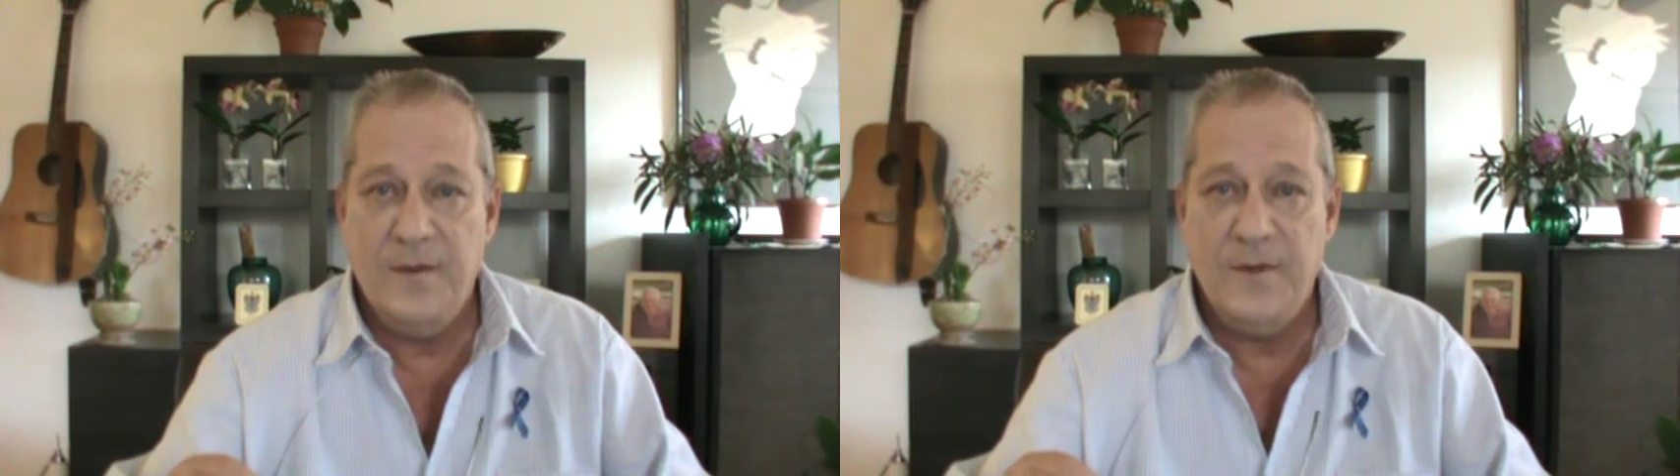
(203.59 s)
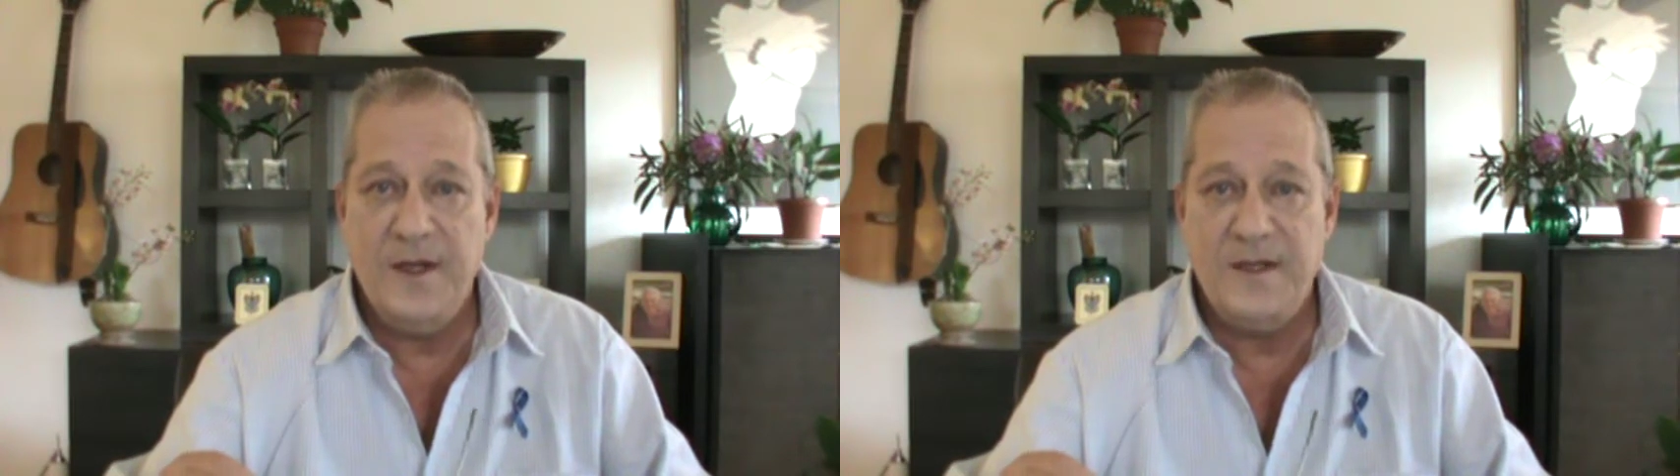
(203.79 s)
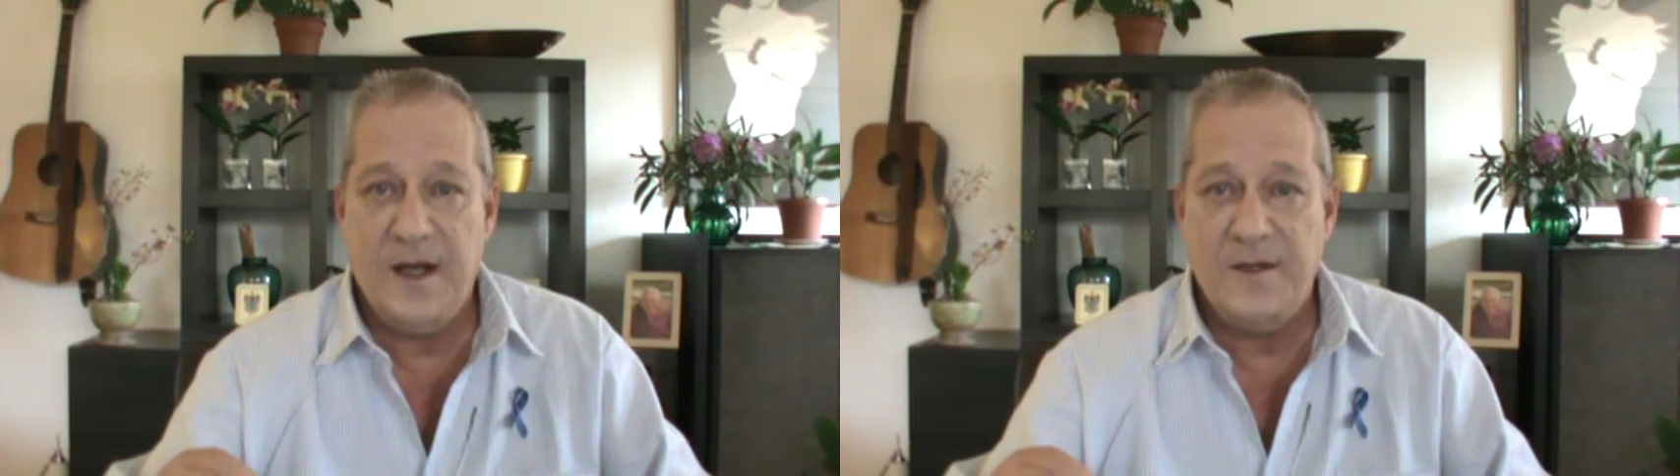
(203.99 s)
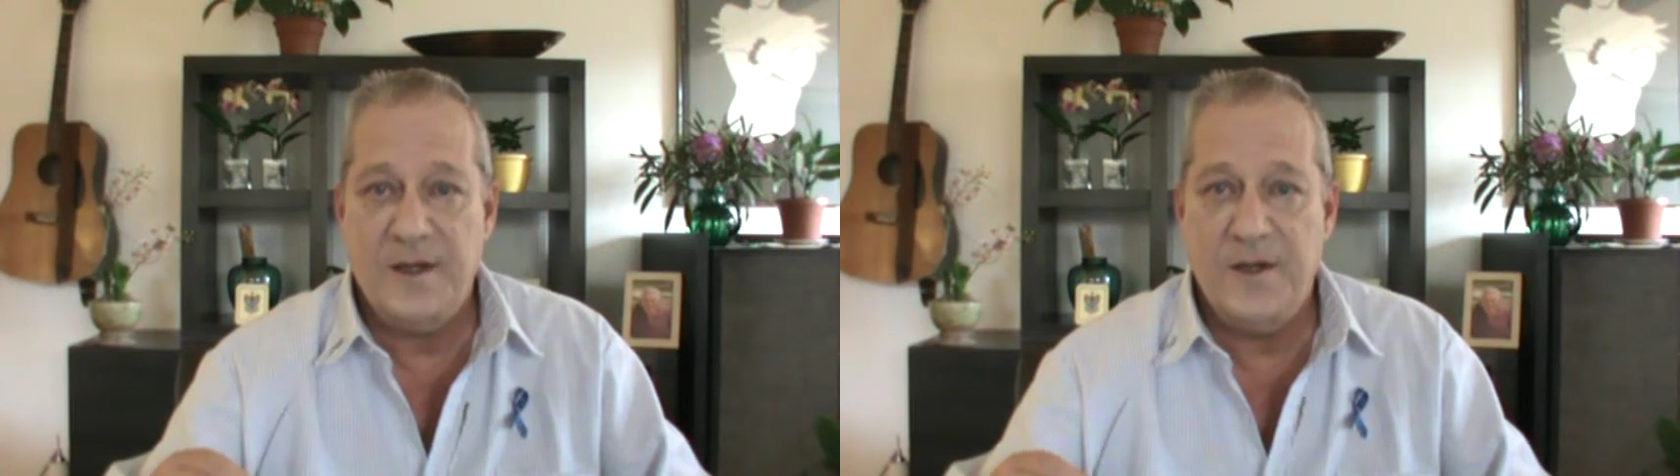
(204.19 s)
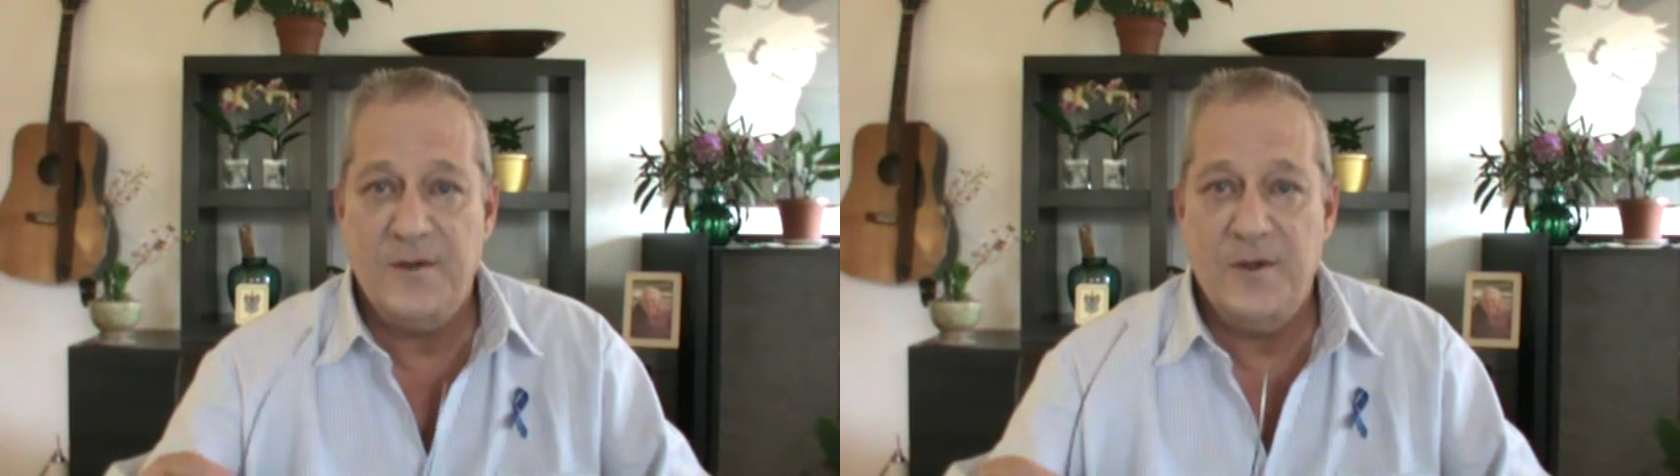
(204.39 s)
reach out
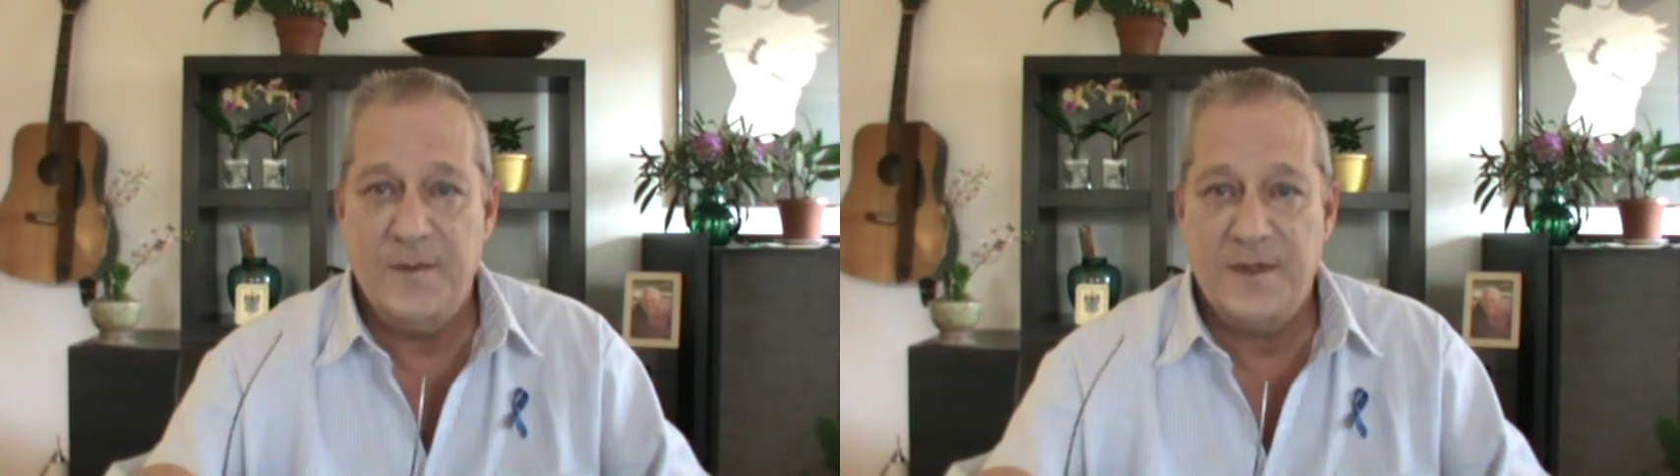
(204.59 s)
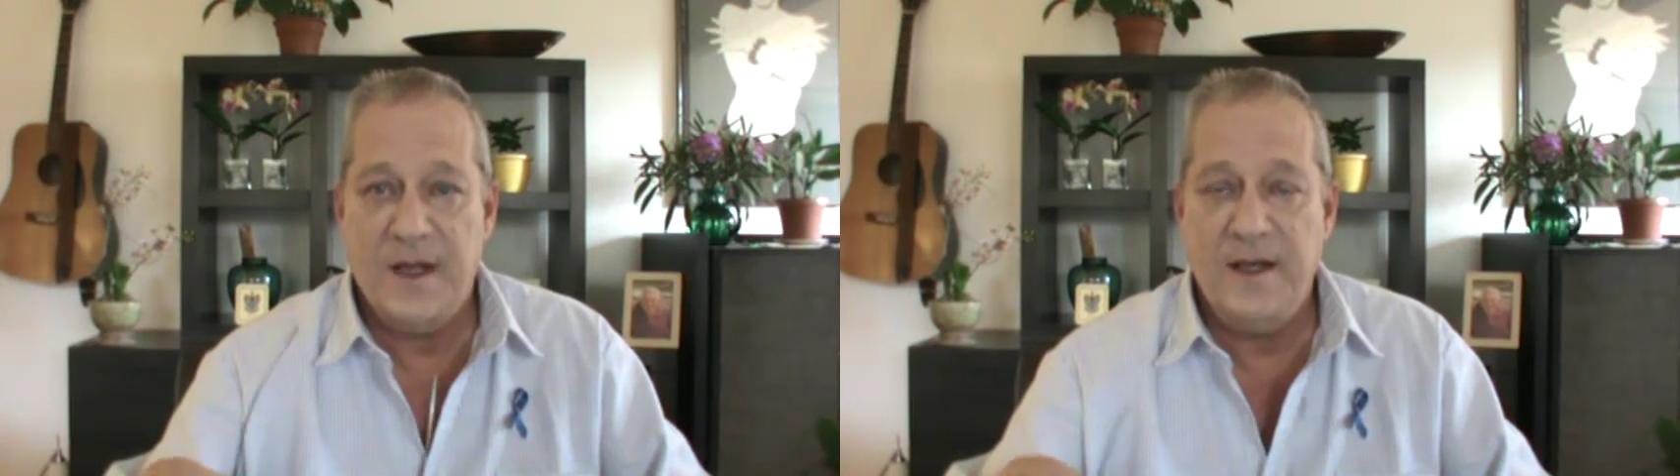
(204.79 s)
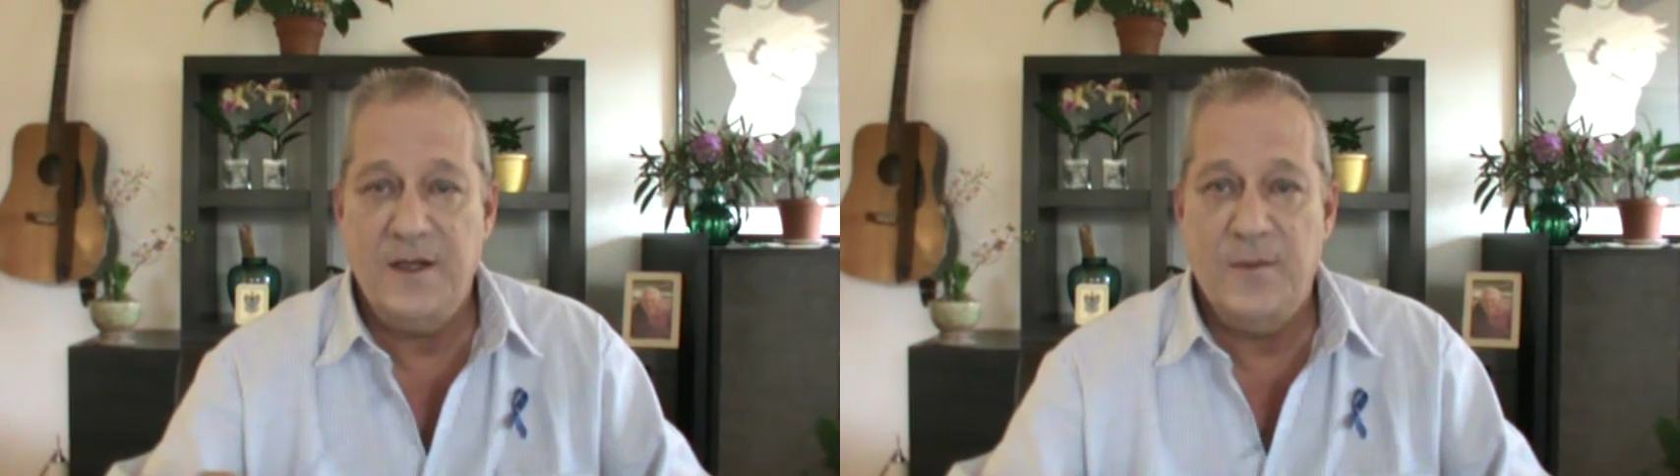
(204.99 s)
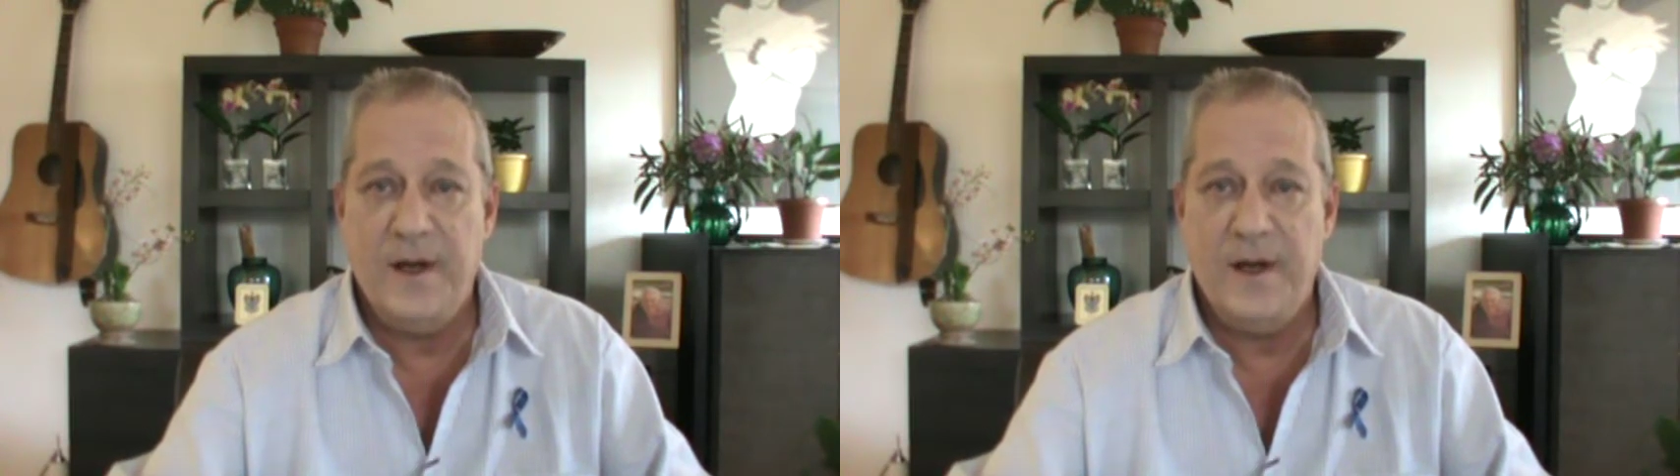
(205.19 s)
to other groups like the